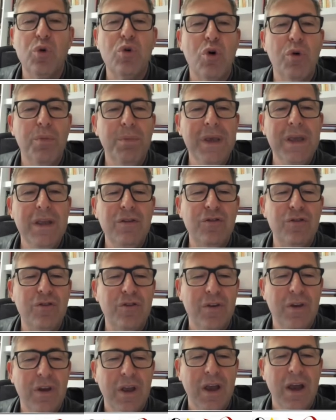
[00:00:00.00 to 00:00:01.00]

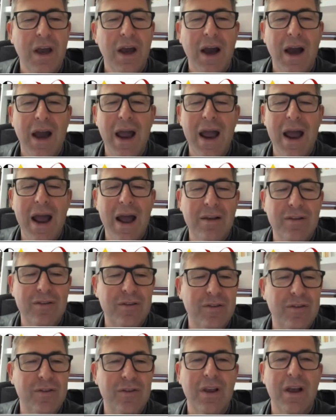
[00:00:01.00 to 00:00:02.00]
Meet
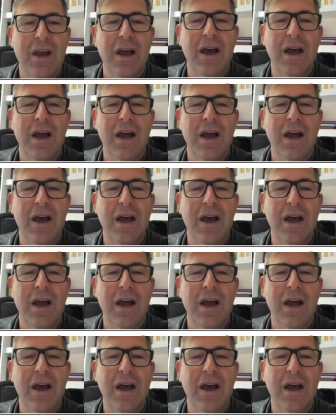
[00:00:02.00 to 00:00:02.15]
has